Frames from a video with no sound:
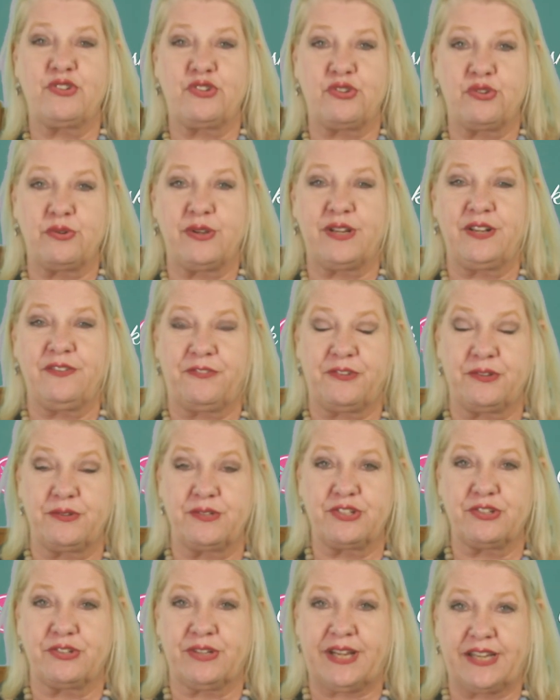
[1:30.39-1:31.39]
to
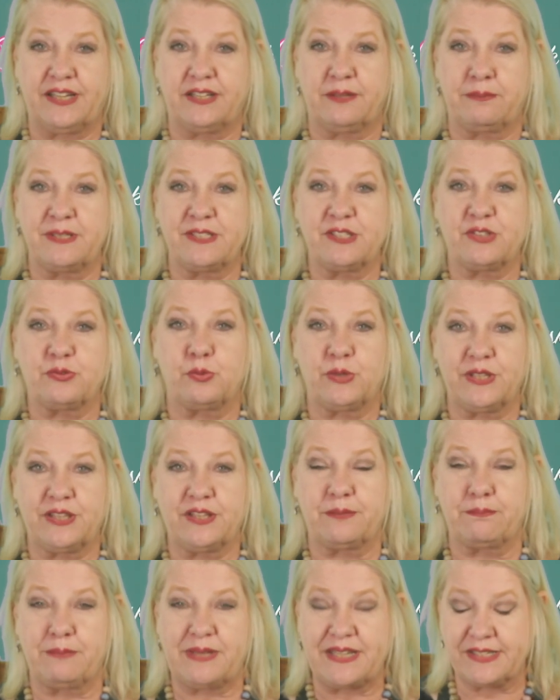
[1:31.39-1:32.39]
infuse your cannabis
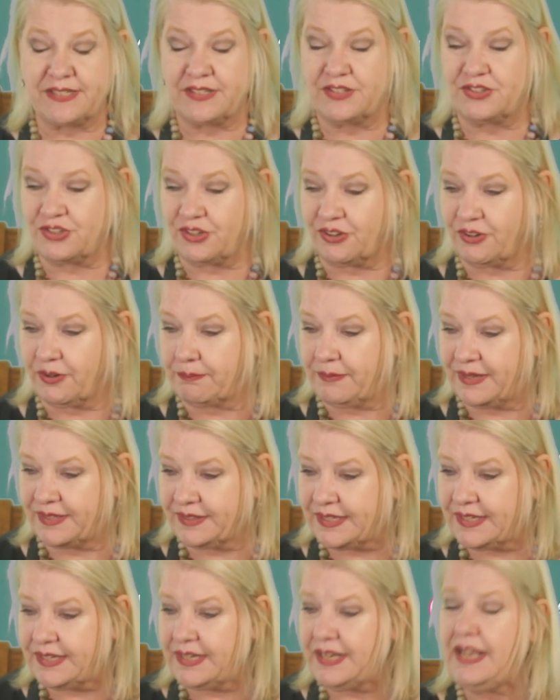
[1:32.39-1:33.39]
with the mason jar
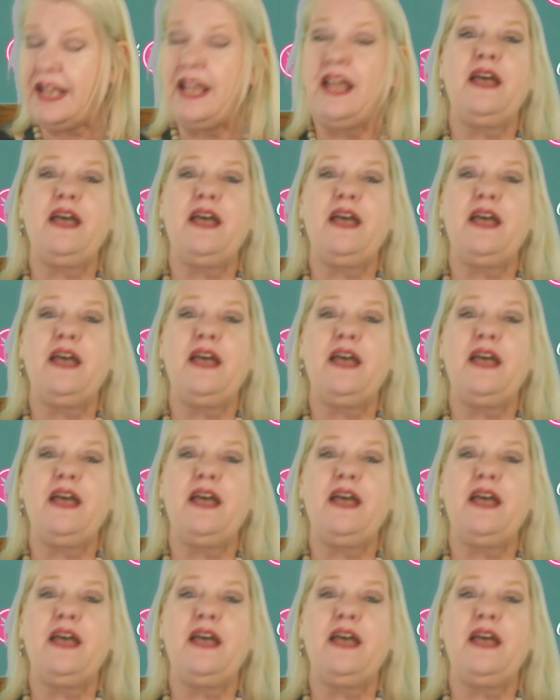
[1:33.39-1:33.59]
method.